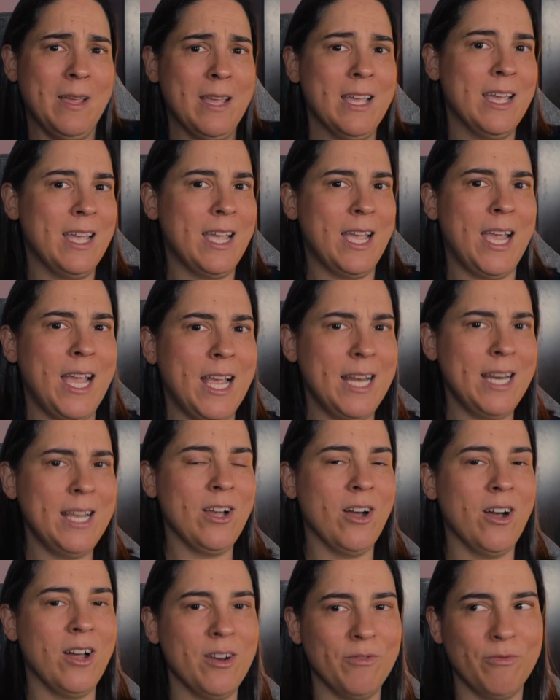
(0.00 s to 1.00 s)
any
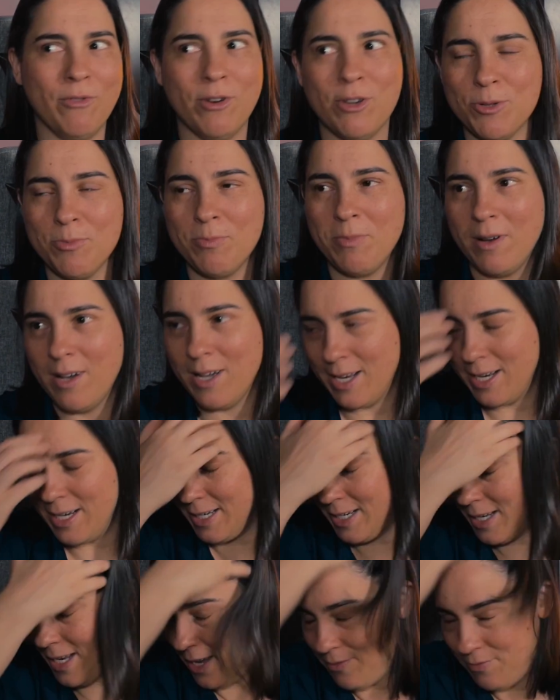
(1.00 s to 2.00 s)
kind of watch buying,
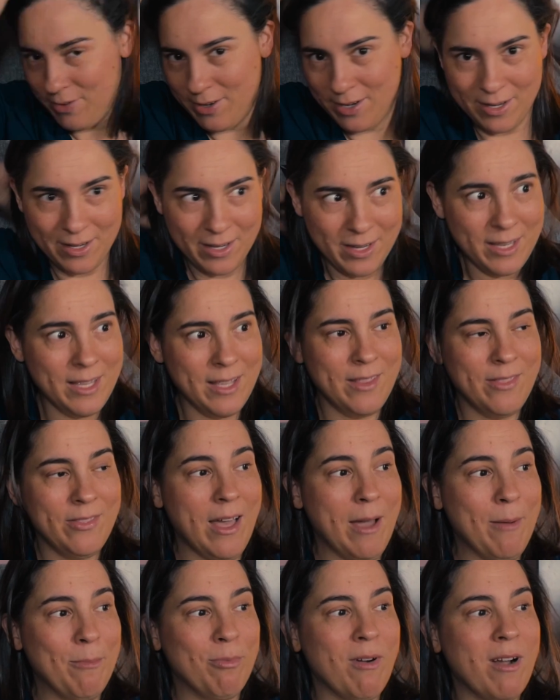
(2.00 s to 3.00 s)
even at
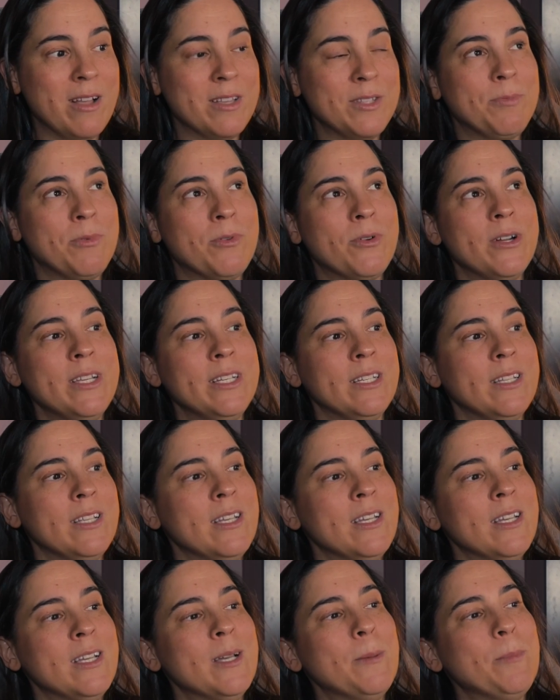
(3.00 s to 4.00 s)
that price point.
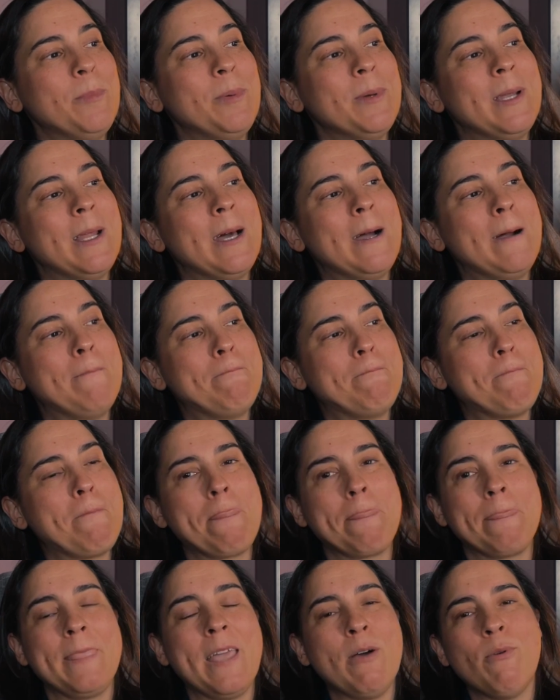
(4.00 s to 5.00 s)
But
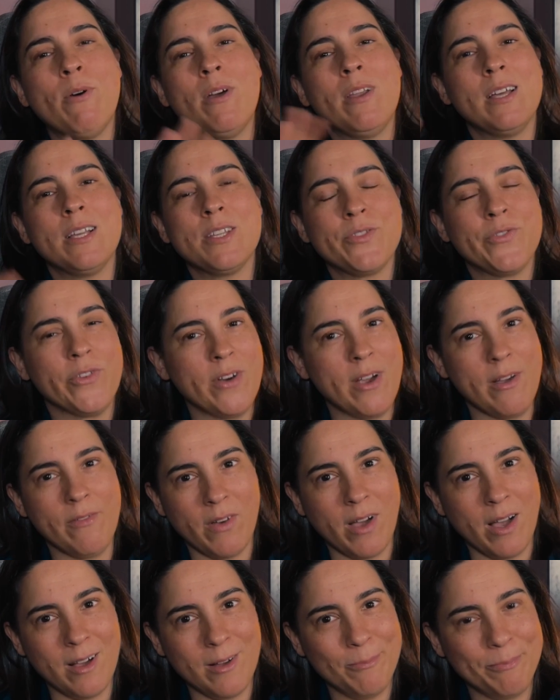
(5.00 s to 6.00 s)
that won't last
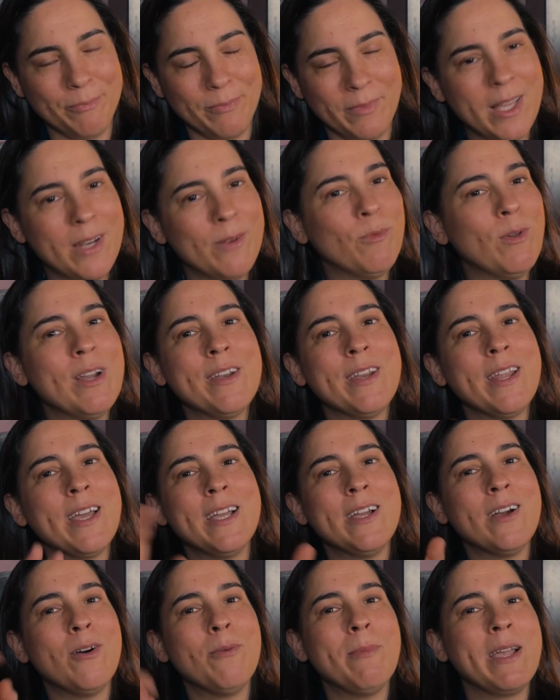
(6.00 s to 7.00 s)
forever. And one day
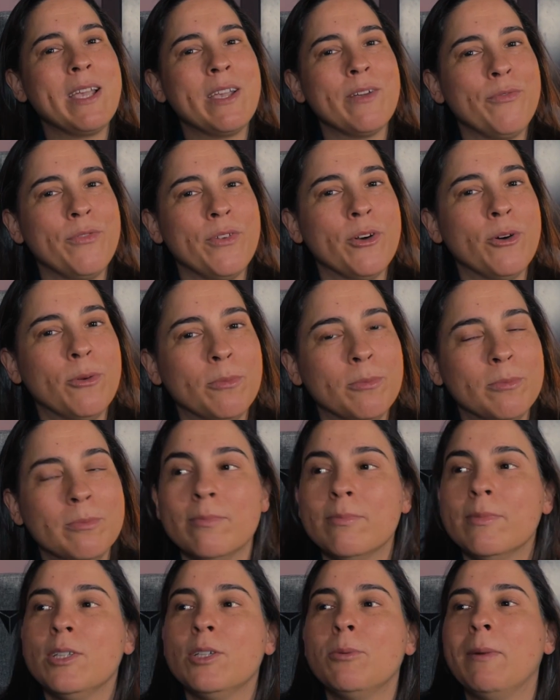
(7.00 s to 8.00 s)
I'll make a film,
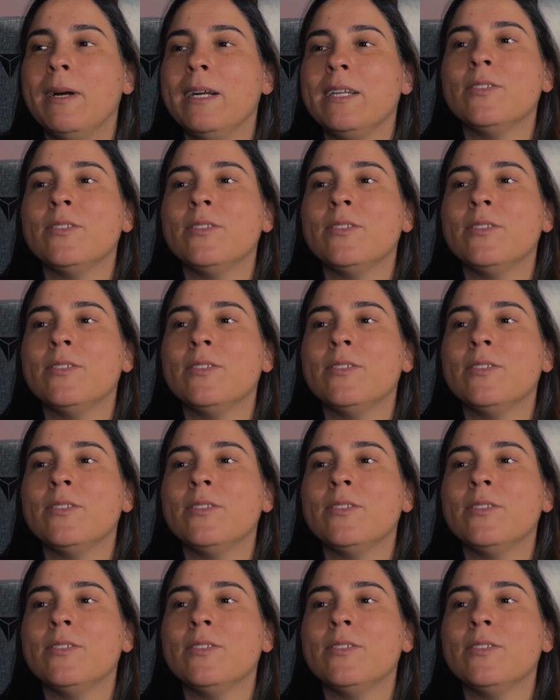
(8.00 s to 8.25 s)
it'll make some